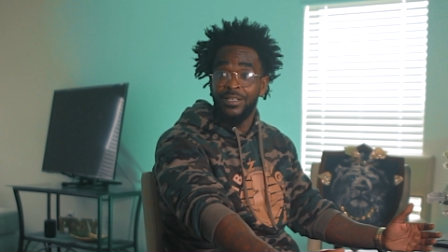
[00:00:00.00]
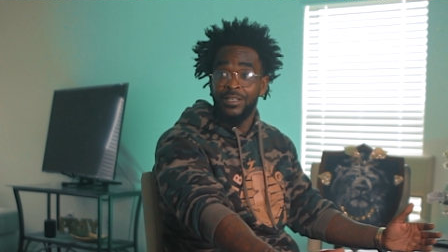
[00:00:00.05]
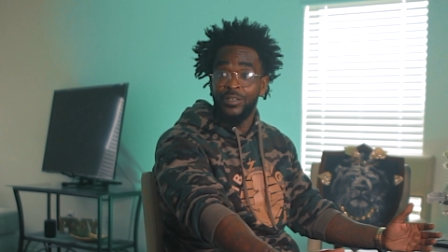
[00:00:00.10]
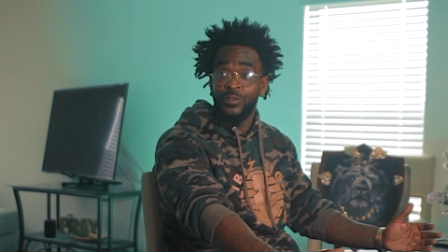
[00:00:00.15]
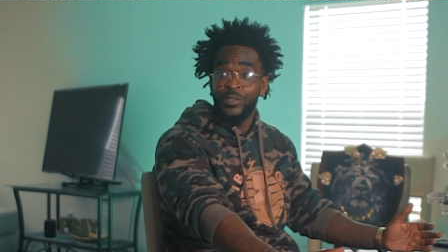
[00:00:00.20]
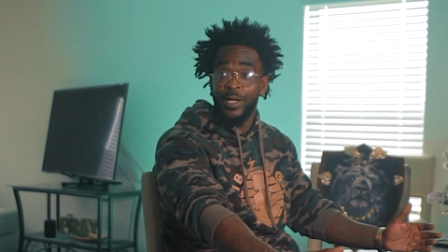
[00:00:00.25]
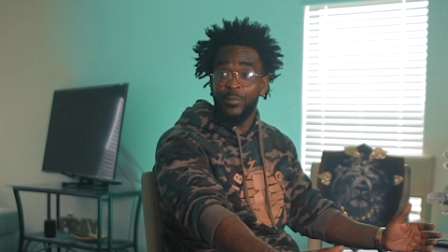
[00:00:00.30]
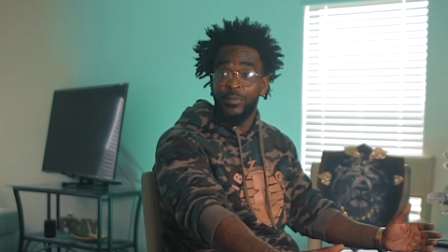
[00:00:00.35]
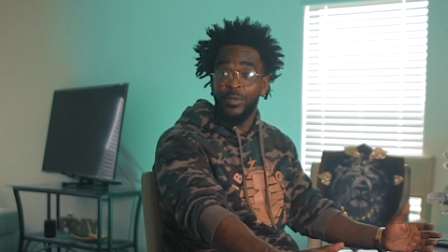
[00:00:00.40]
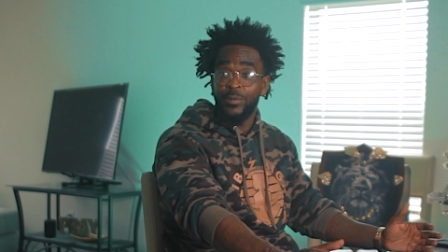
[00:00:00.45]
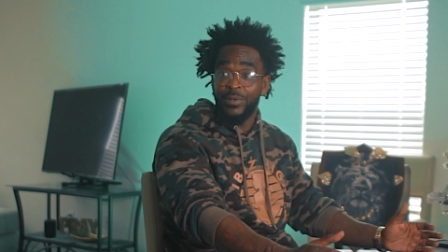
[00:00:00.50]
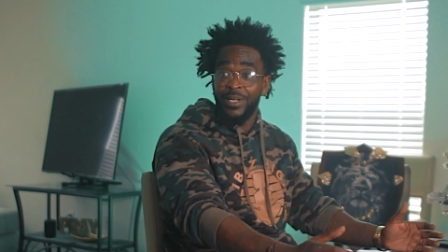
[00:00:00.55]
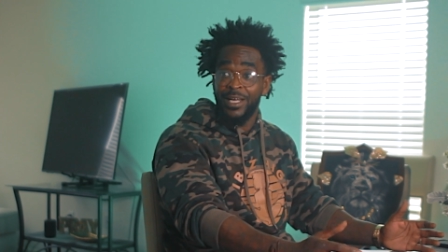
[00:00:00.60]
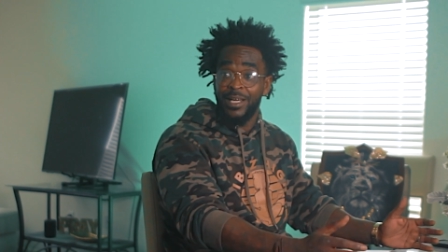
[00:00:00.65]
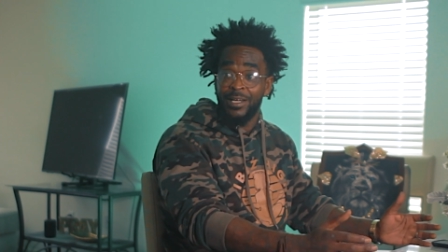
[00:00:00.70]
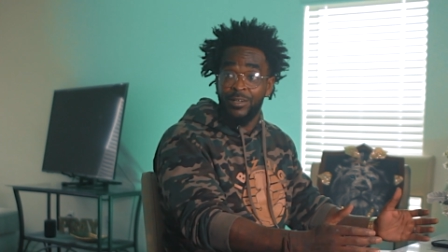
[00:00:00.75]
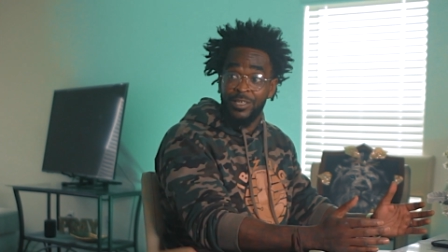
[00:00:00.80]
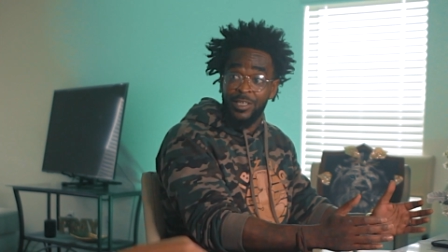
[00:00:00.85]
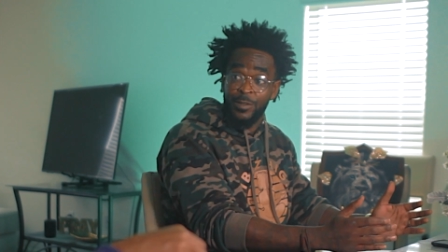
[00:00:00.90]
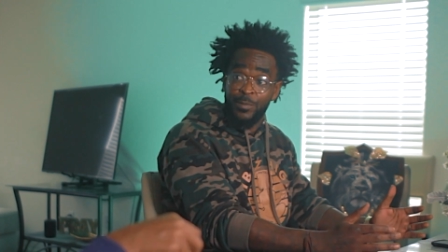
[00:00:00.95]
You got people
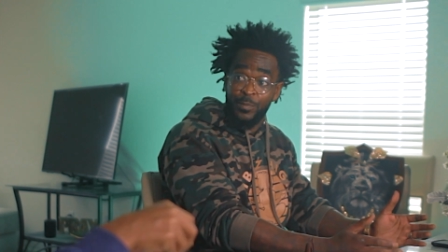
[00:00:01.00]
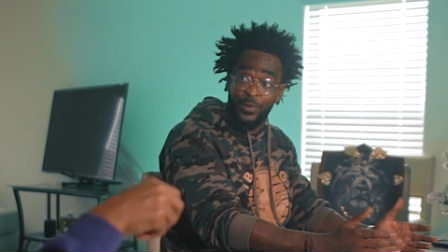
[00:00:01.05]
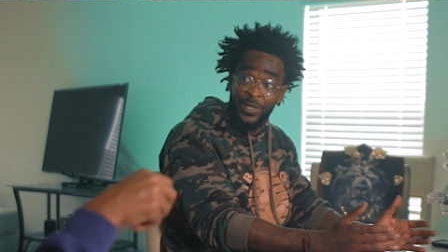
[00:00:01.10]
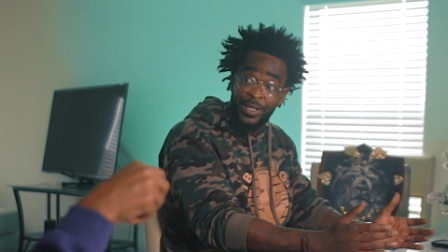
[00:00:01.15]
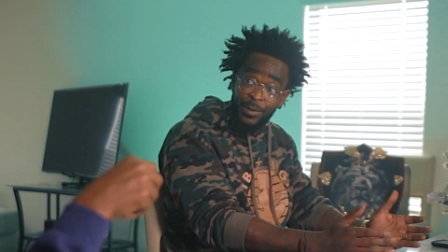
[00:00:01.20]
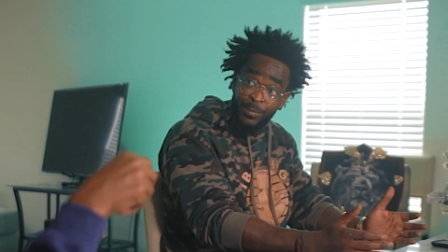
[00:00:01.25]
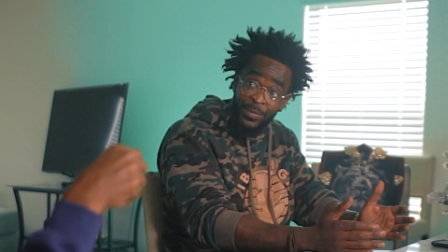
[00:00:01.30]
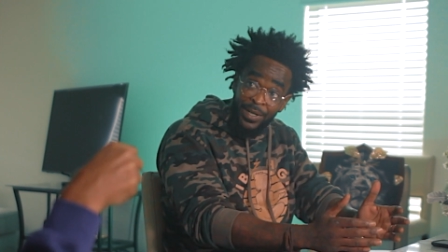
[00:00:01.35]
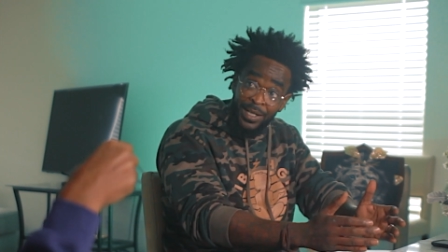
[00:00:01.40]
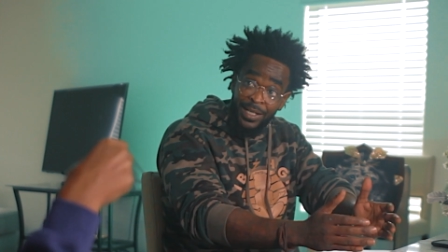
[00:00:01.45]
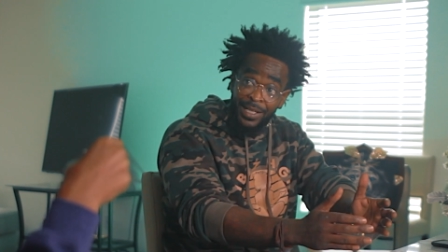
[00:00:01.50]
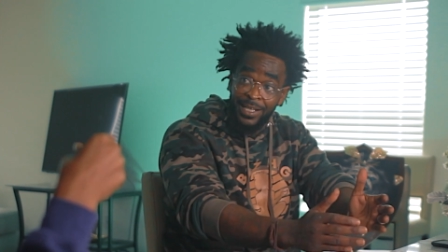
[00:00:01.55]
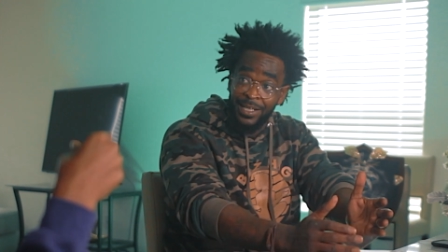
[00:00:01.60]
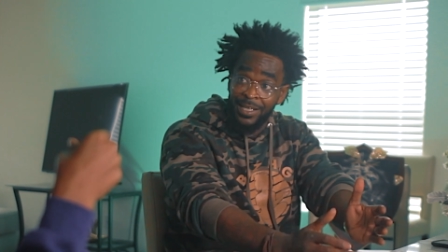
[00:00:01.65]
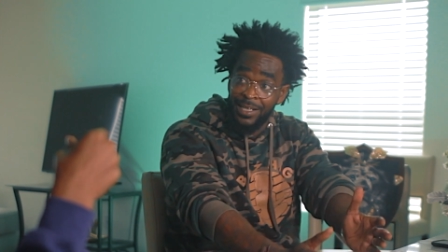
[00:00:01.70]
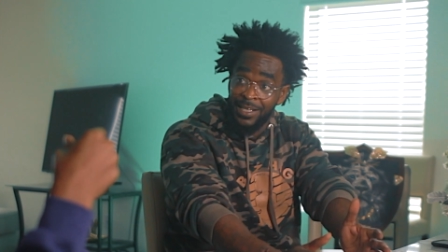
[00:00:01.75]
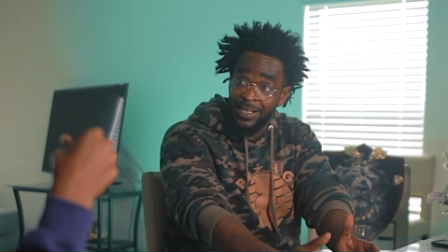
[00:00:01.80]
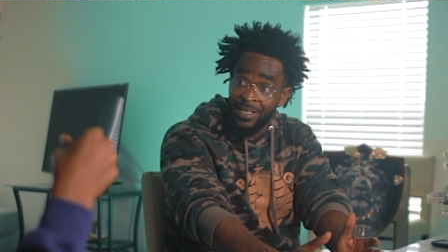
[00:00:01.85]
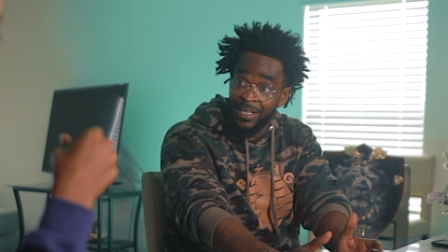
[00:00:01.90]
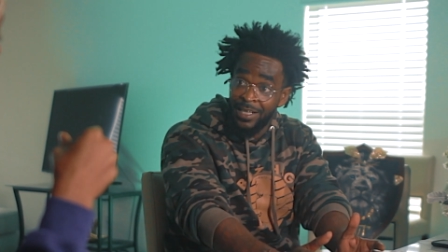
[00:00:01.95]
that spend
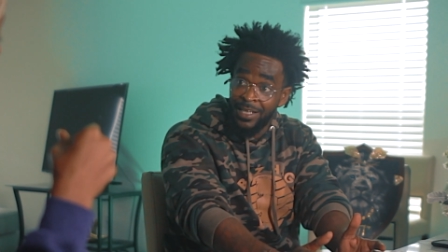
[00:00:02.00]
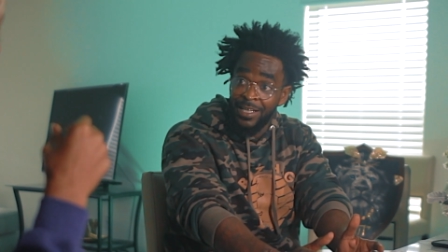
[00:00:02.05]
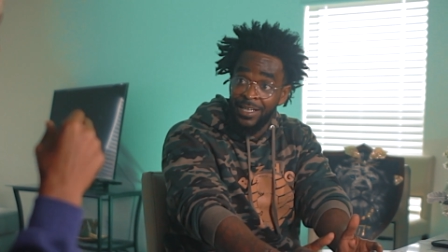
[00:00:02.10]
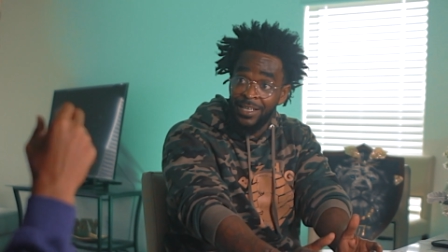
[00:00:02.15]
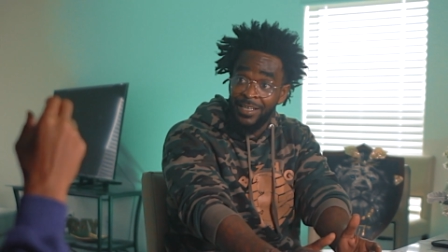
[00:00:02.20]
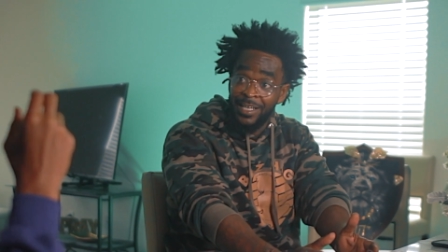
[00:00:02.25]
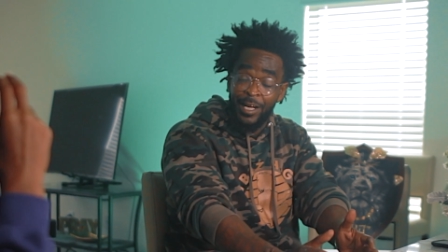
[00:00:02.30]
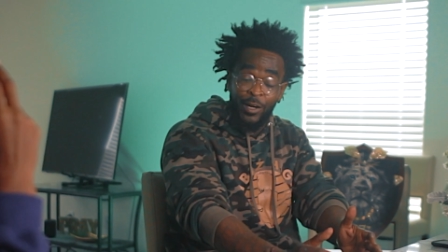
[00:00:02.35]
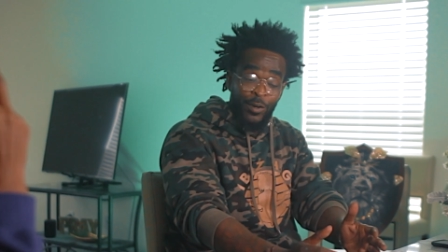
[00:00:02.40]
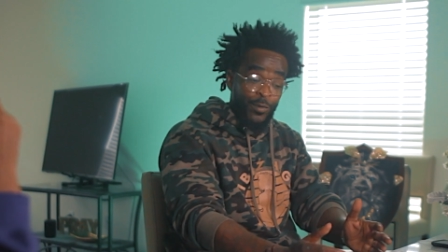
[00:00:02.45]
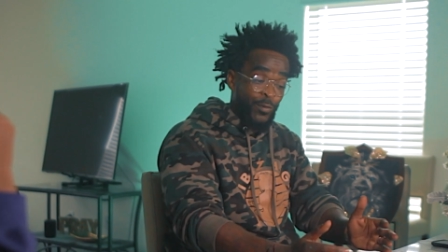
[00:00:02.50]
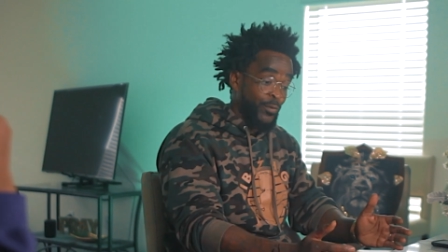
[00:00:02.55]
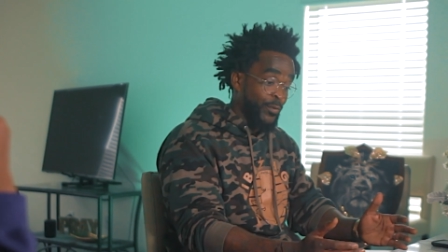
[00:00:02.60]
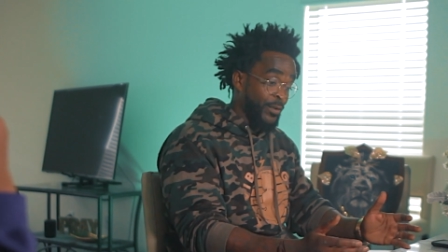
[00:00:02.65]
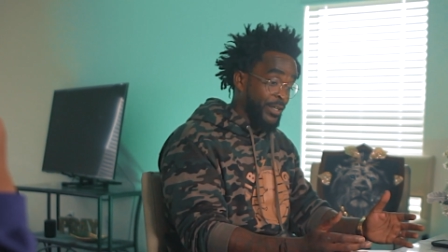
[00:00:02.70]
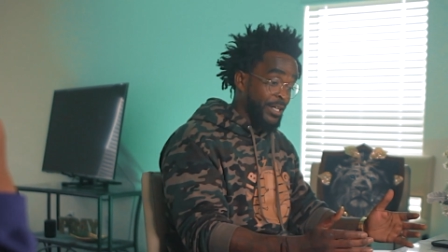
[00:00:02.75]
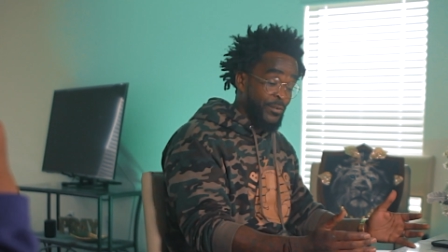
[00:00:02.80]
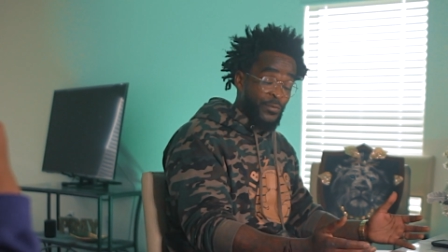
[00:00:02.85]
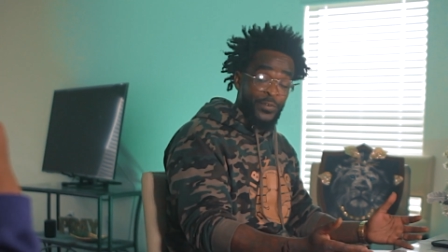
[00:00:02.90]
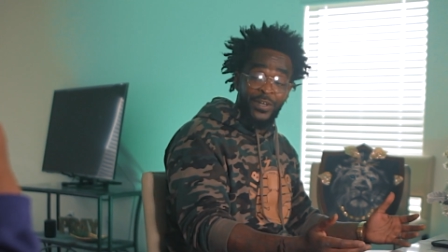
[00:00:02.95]
money that
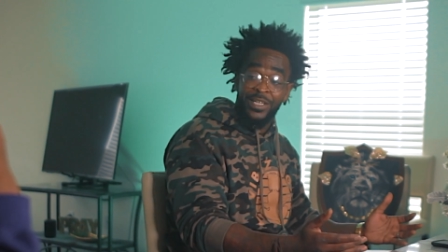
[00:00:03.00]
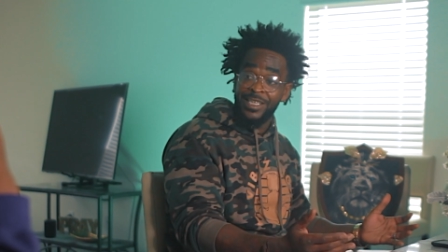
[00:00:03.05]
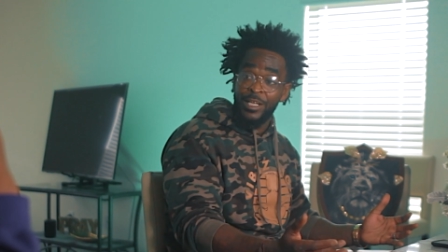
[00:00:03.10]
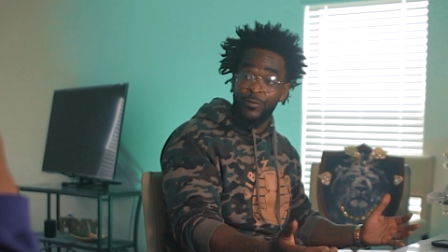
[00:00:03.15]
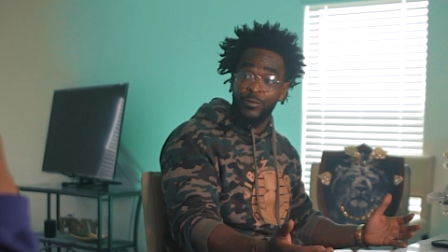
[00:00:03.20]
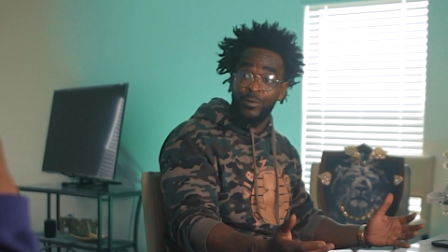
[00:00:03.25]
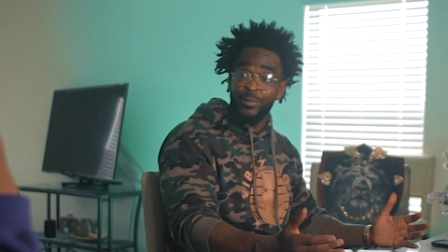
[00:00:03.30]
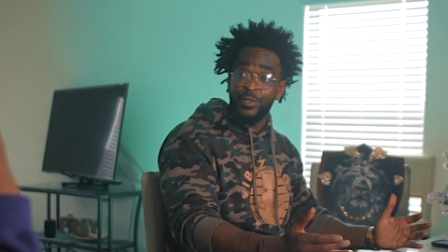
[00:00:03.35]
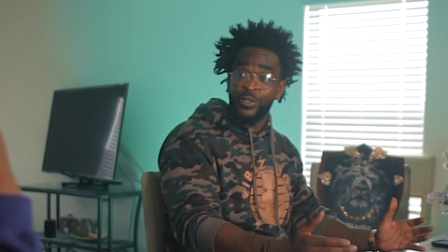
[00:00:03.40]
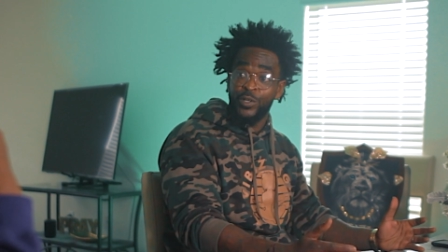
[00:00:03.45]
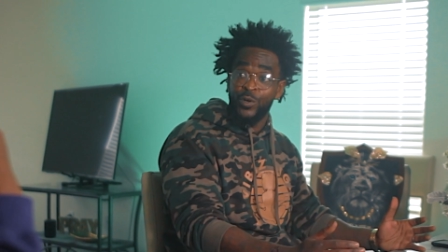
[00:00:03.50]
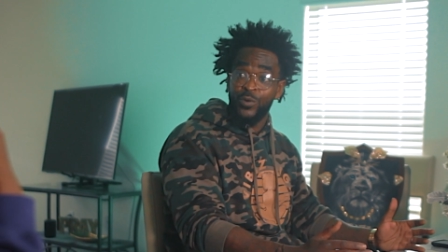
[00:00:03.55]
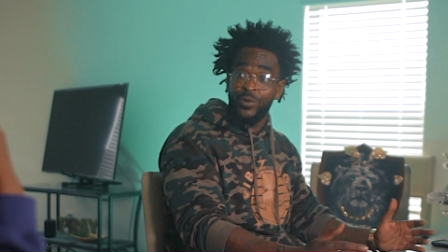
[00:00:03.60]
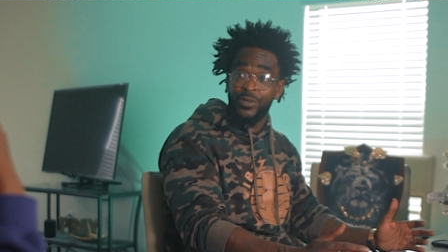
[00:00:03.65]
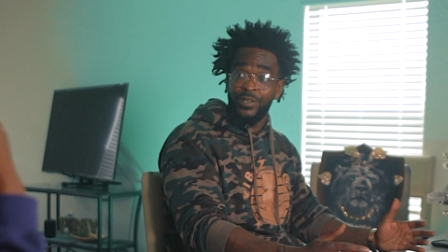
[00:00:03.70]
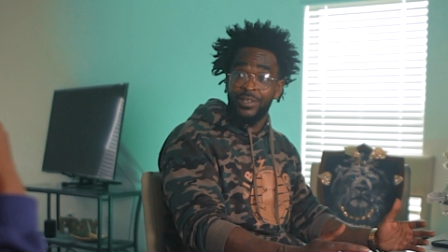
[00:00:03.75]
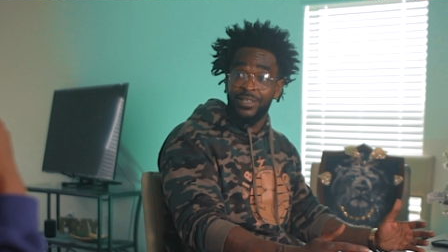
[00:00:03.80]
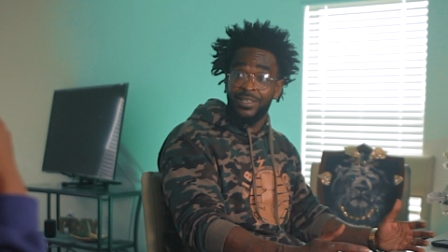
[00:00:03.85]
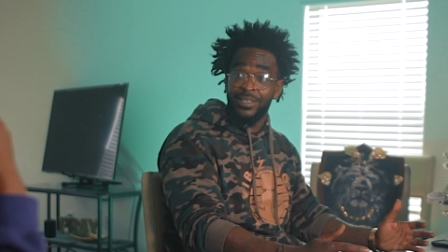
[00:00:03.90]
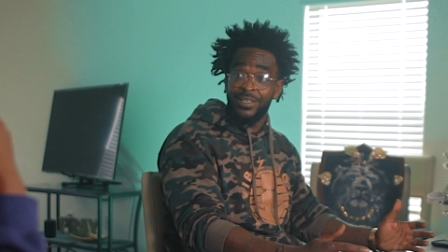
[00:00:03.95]
for the events that we be
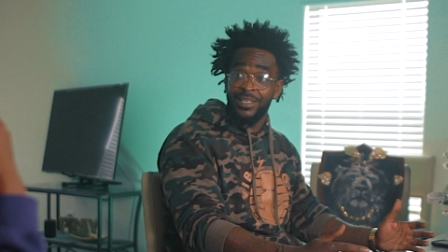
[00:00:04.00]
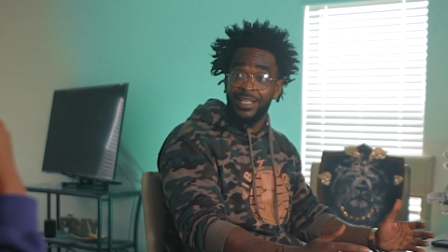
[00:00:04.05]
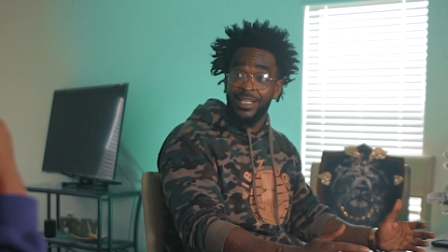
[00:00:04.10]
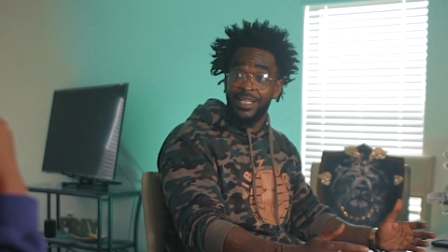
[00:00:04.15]
throwing,